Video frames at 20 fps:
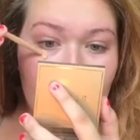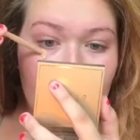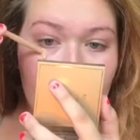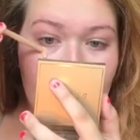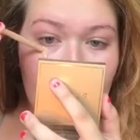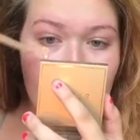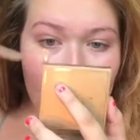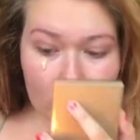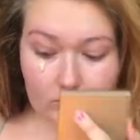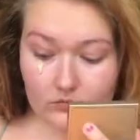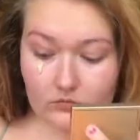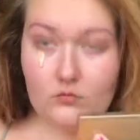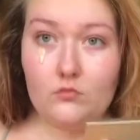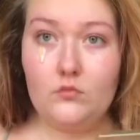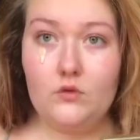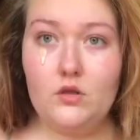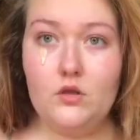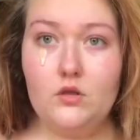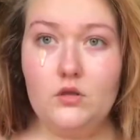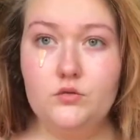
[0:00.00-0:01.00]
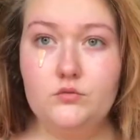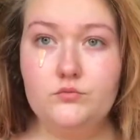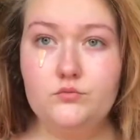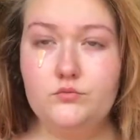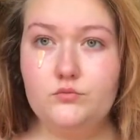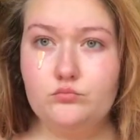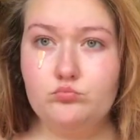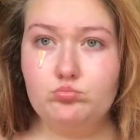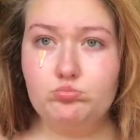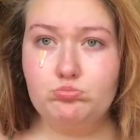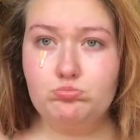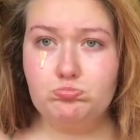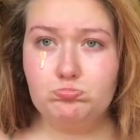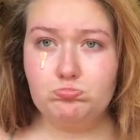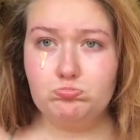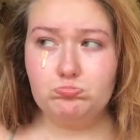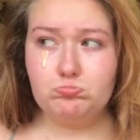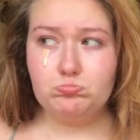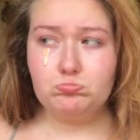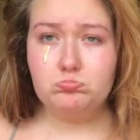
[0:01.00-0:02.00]
moving on, I'm going
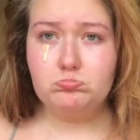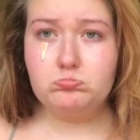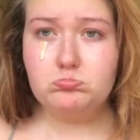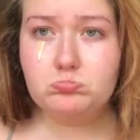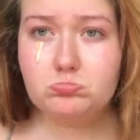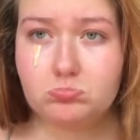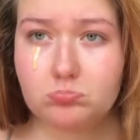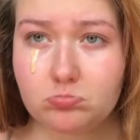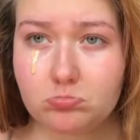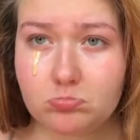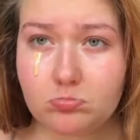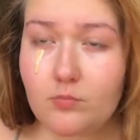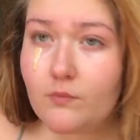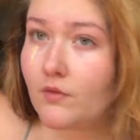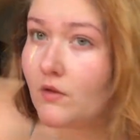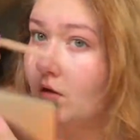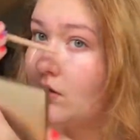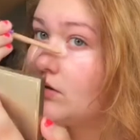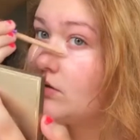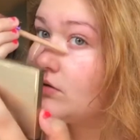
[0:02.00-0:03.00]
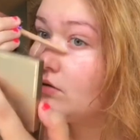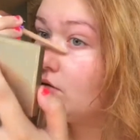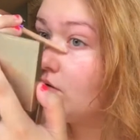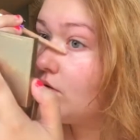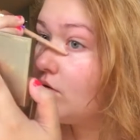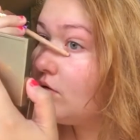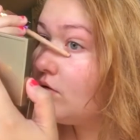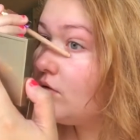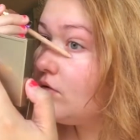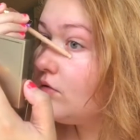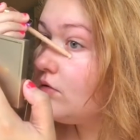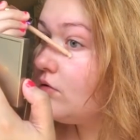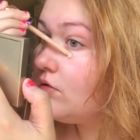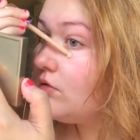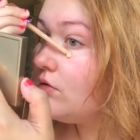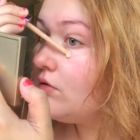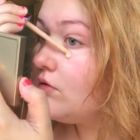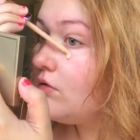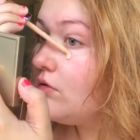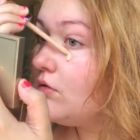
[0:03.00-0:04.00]
in with the Tarte Rainforest of the
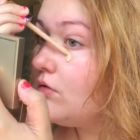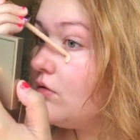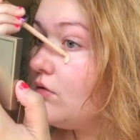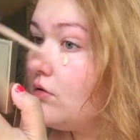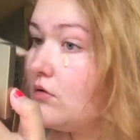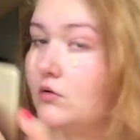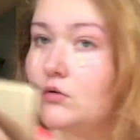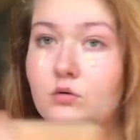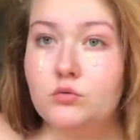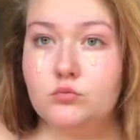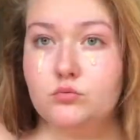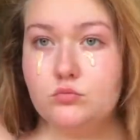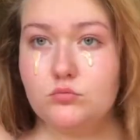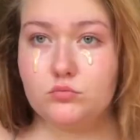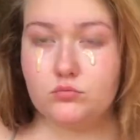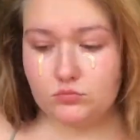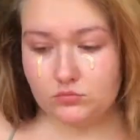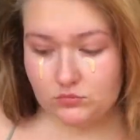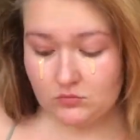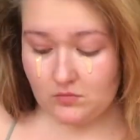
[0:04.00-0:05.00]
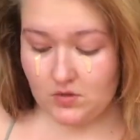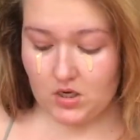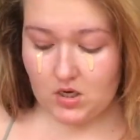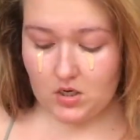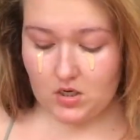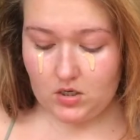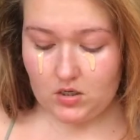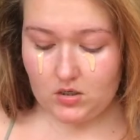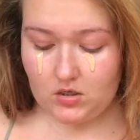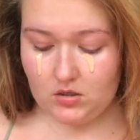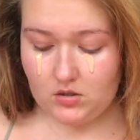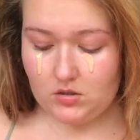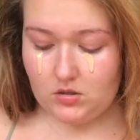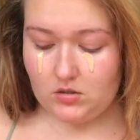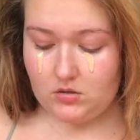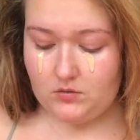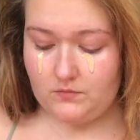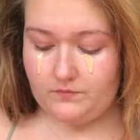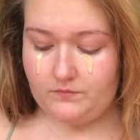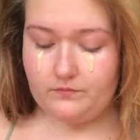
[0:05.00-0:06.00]
Sea Water Foundation in the shade Light